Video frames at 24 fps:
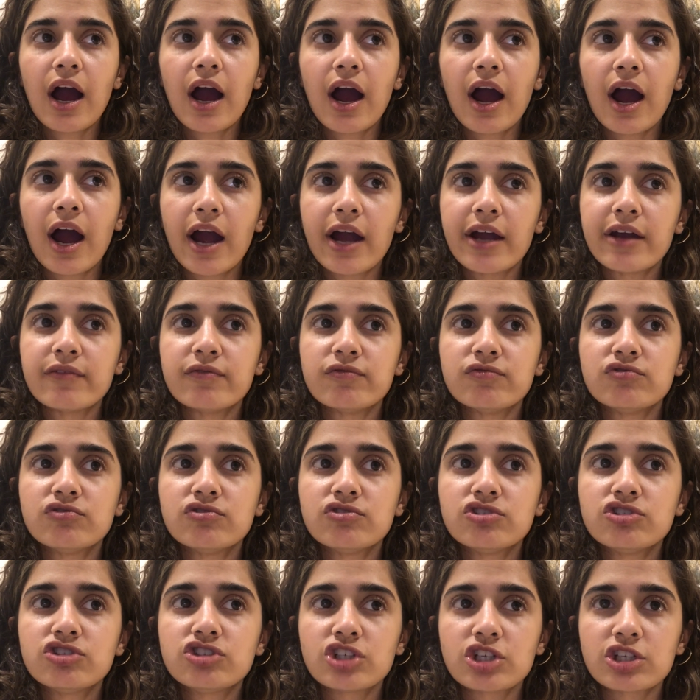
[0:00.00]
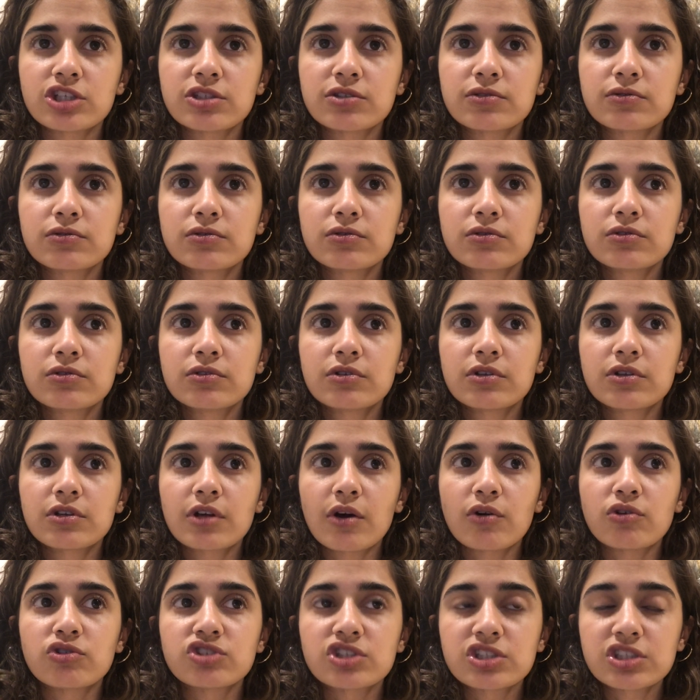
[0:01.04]
I was
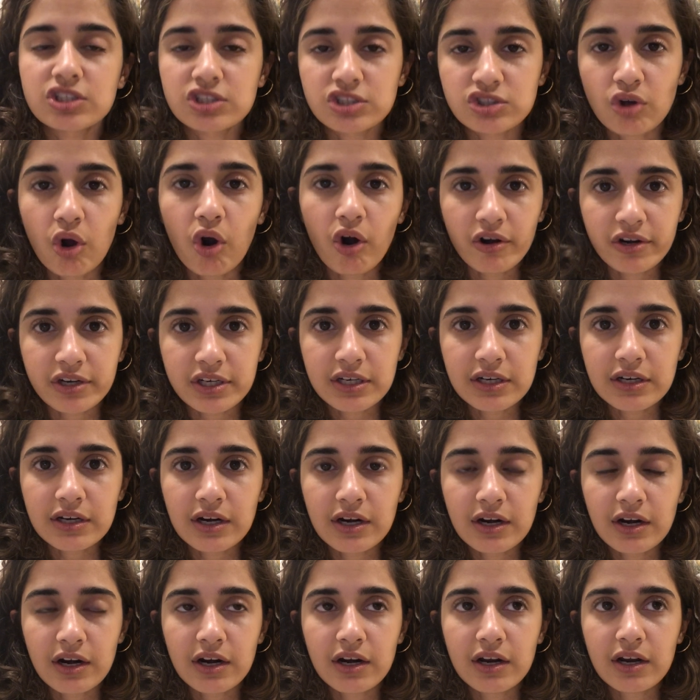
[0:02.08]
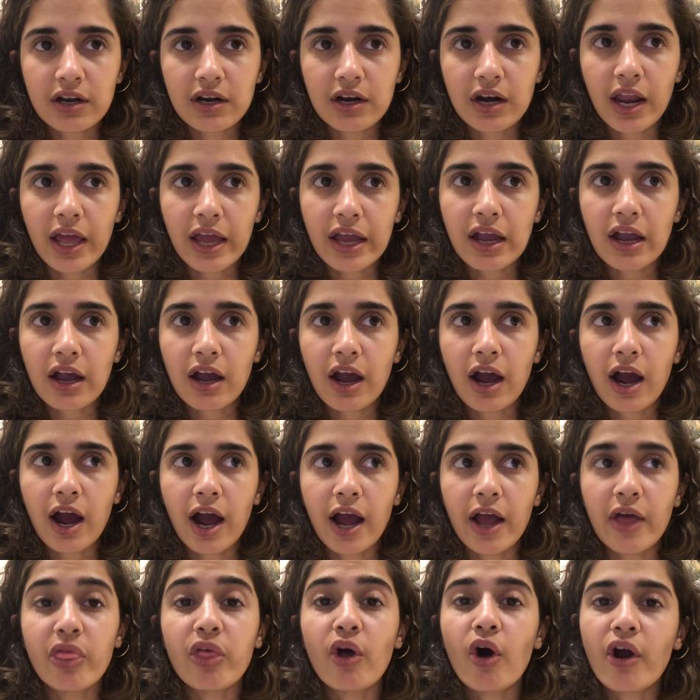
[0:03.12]
just assaulted. Like,
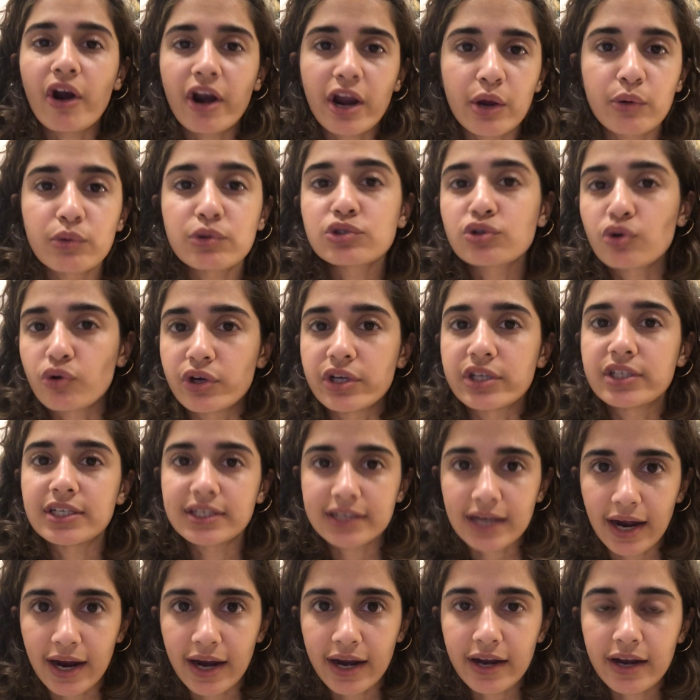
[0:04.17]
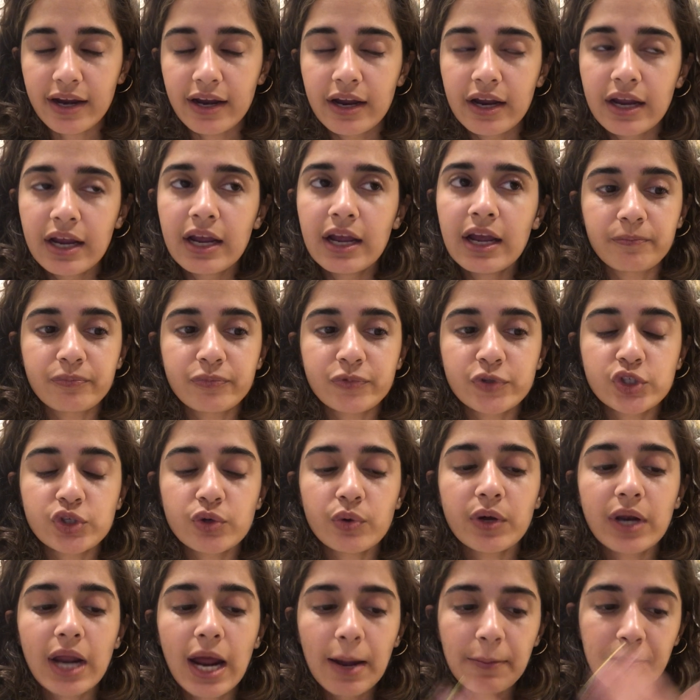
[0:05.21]
I thought I was going to die.
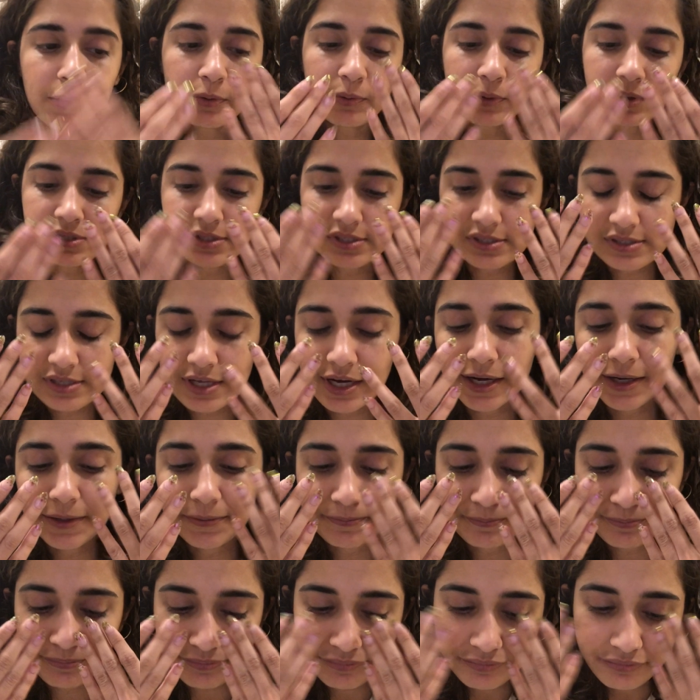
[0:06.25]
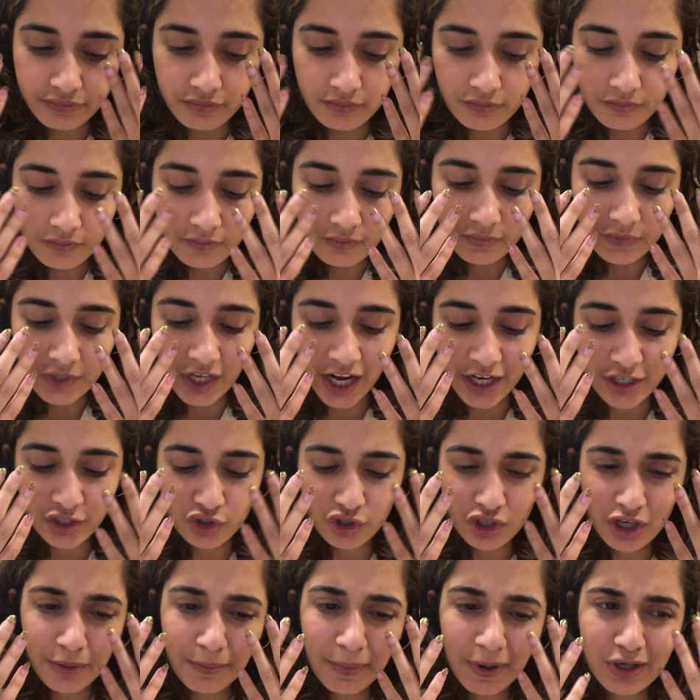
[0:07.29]
So what happened is that I
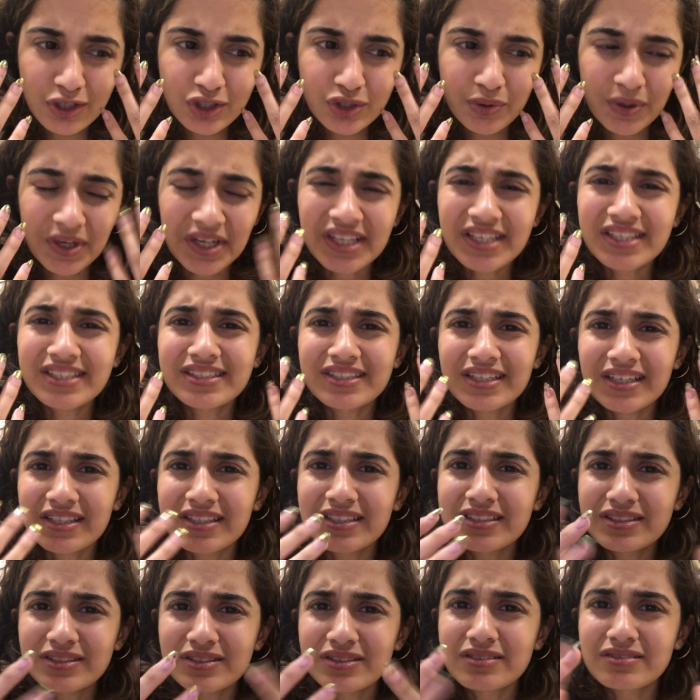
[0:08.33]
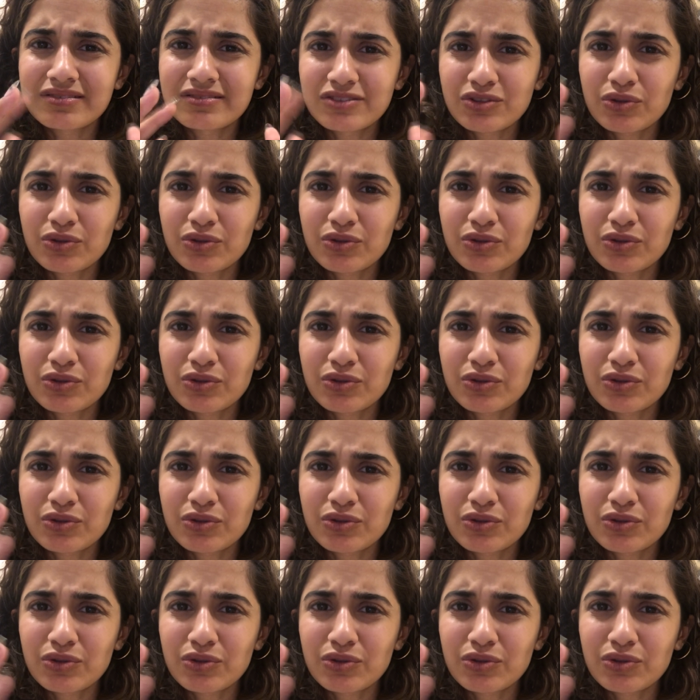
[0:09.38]
took about 26